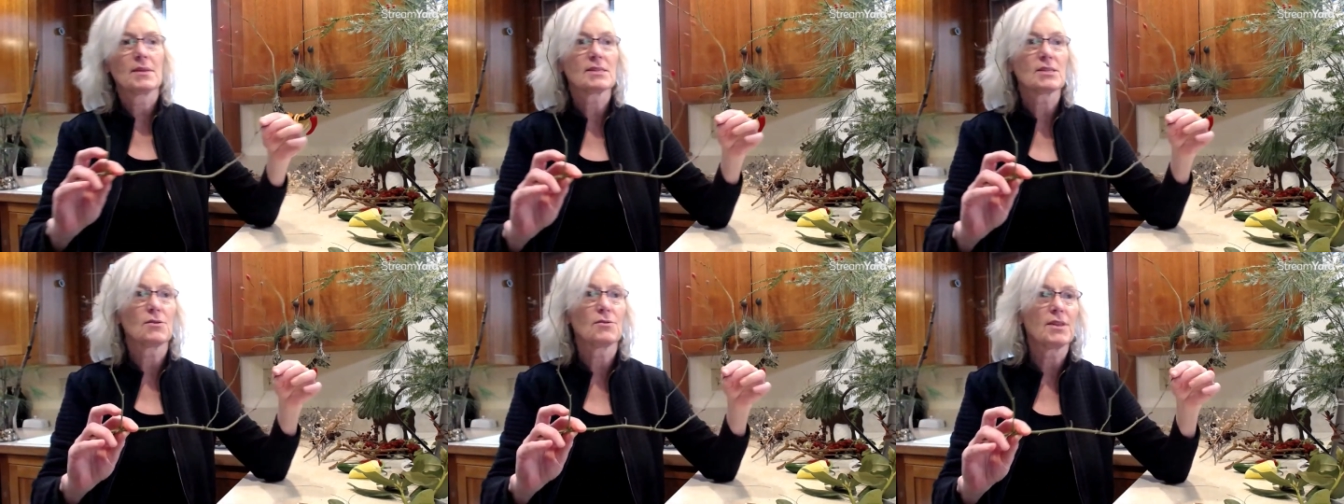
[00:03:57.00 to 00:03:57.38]

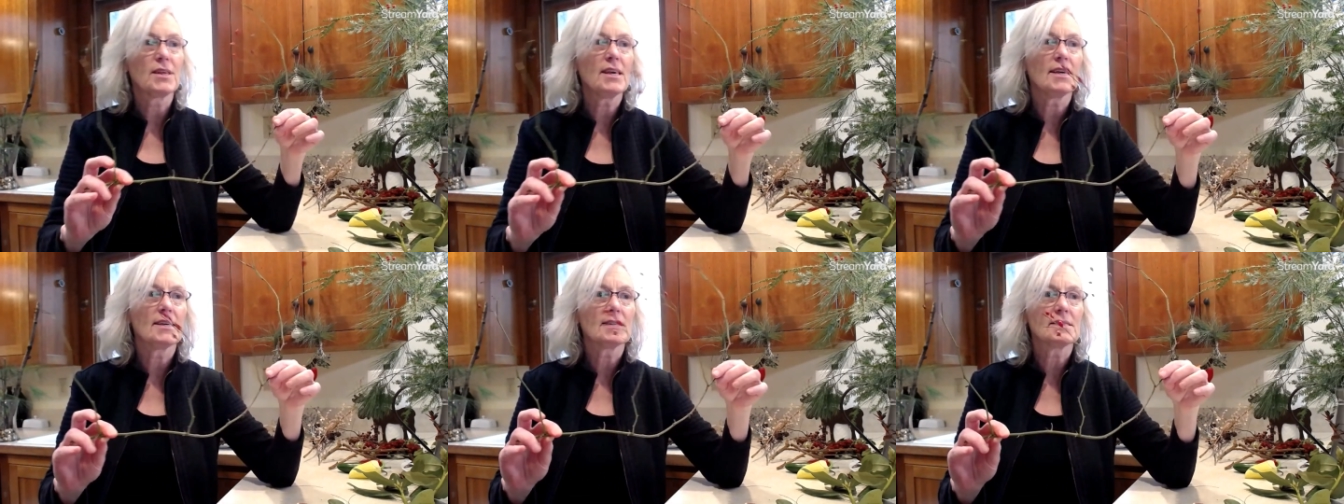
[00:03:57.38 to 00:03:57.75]
So
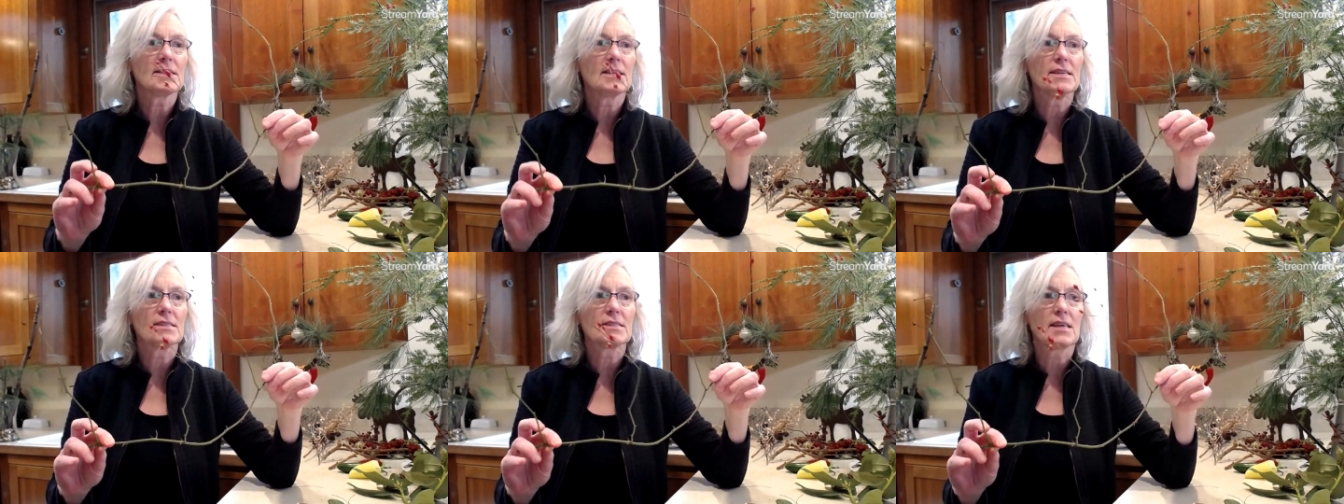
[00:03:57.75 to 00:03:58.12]
this
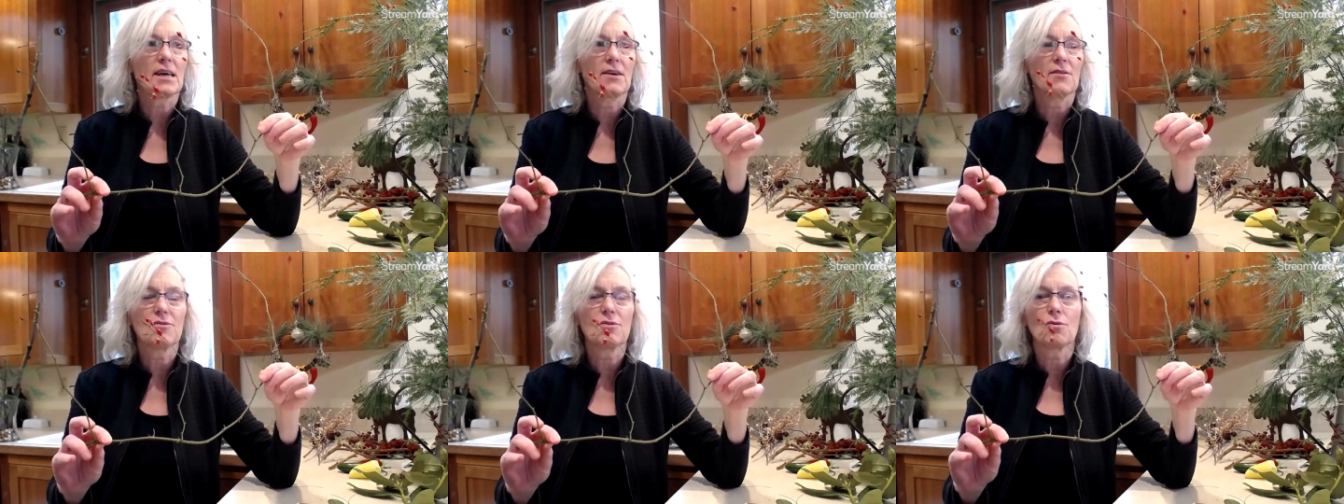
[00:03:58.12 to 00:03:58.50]
is
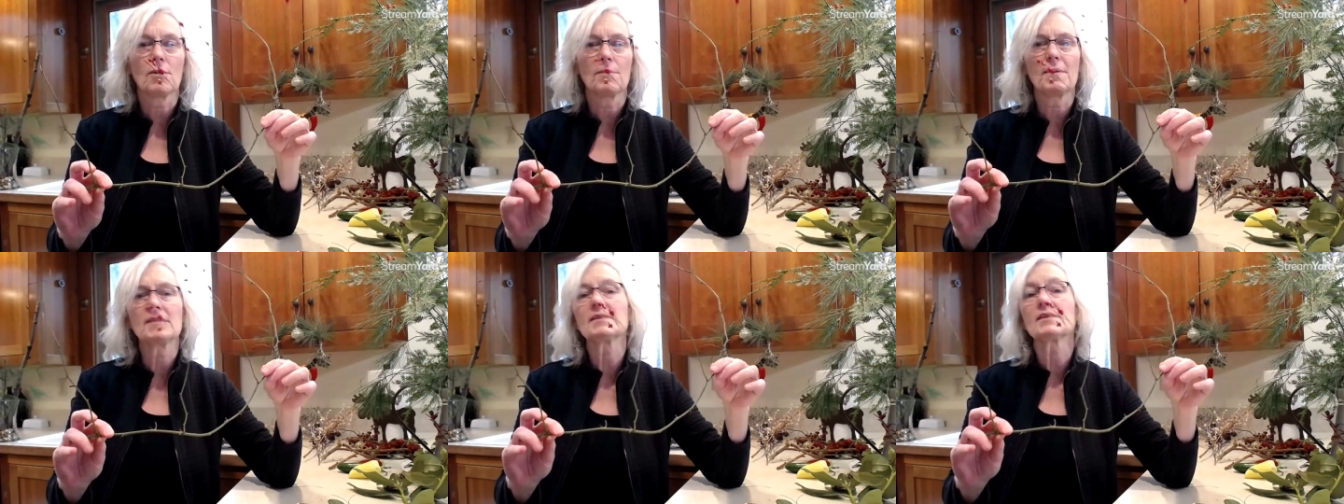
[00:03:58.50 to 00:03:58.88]

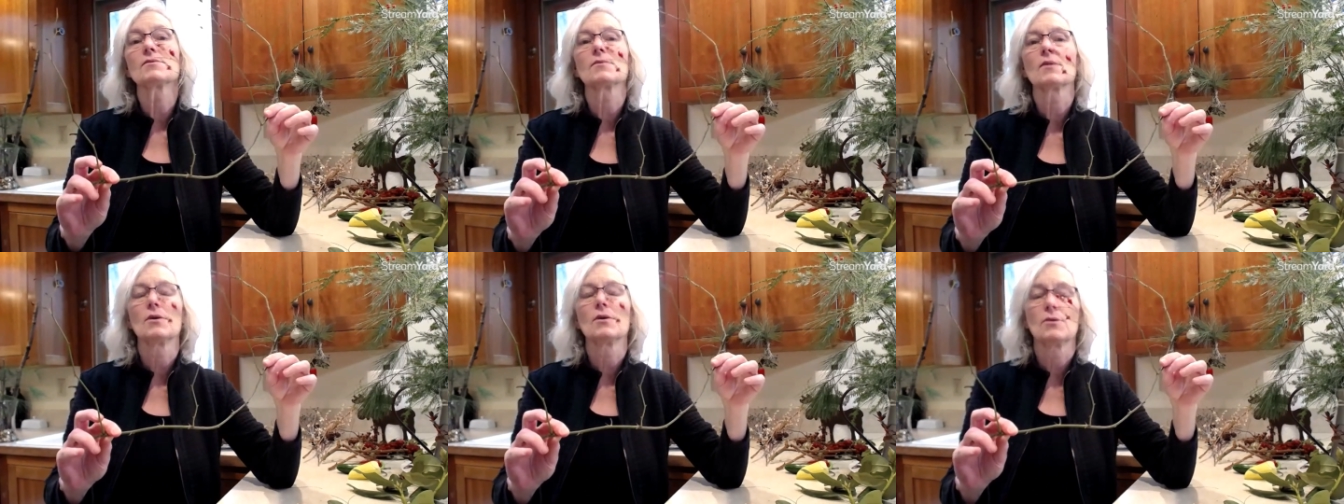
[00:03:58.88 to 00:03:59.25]

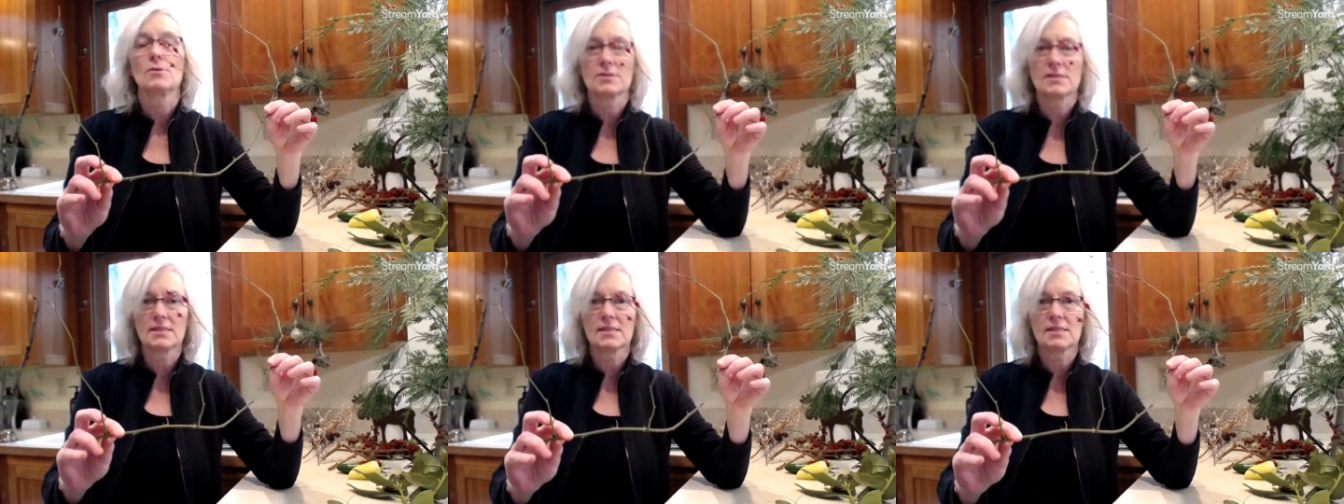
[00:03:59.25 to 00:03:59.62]
Floribunda
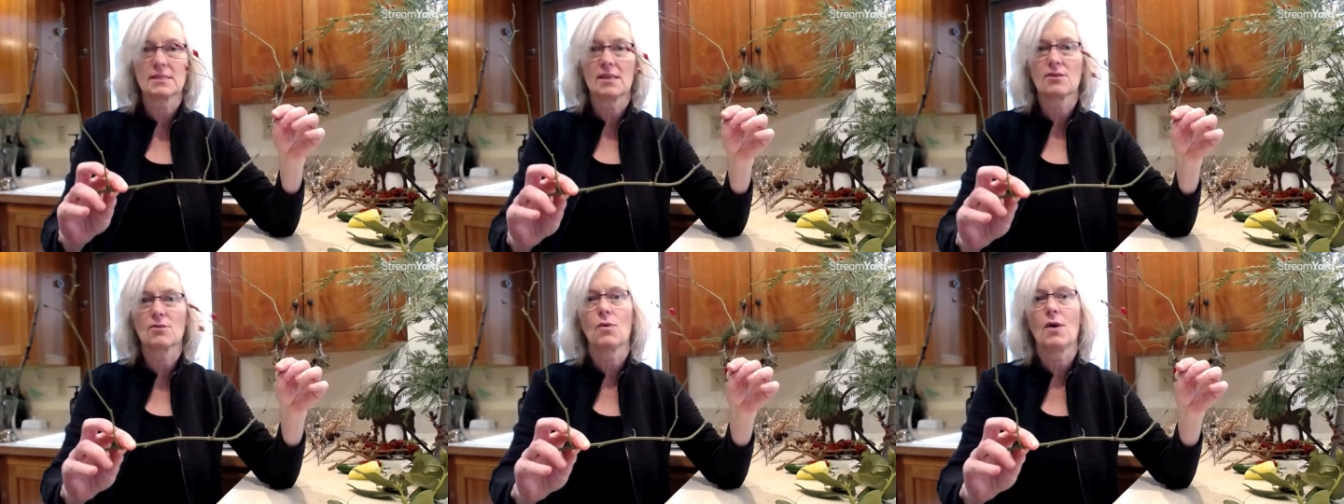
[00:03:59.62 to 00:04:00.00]
rose. It's
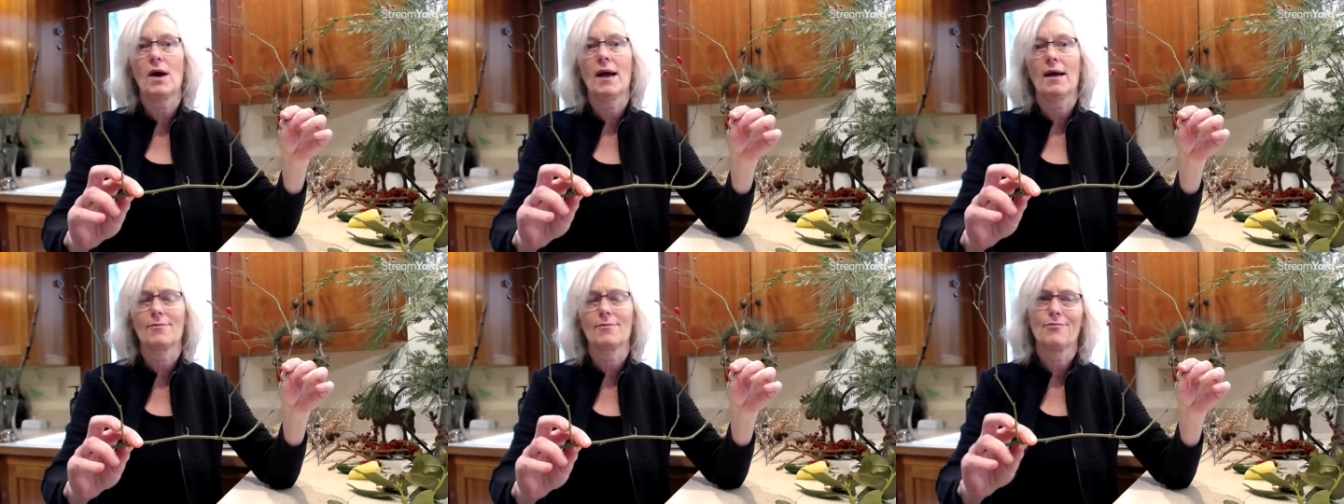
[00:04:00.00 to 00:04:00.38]
another
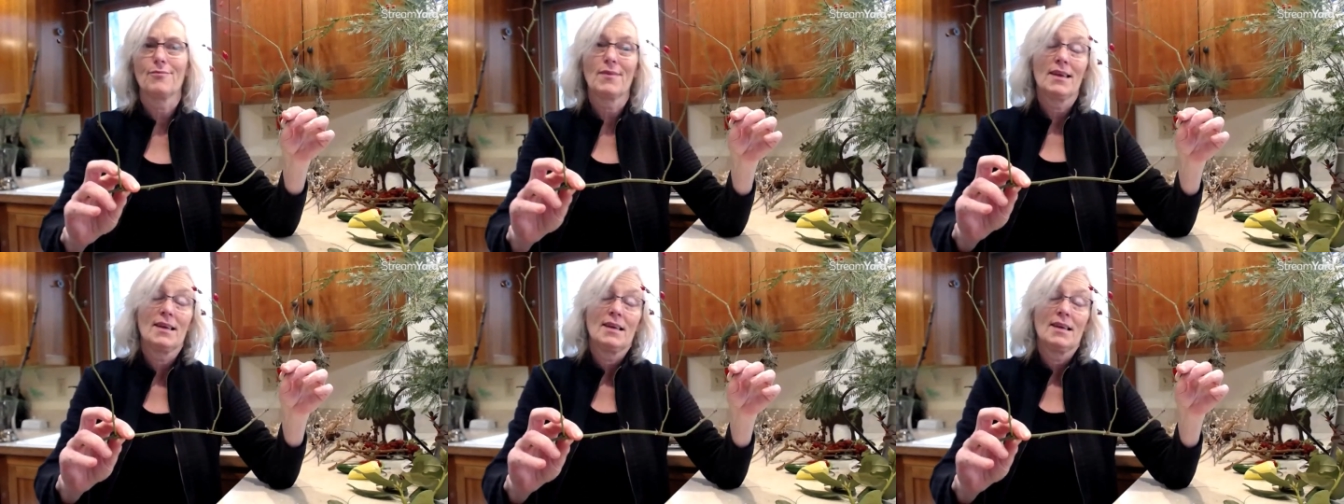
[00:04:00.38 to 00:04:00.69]
wild.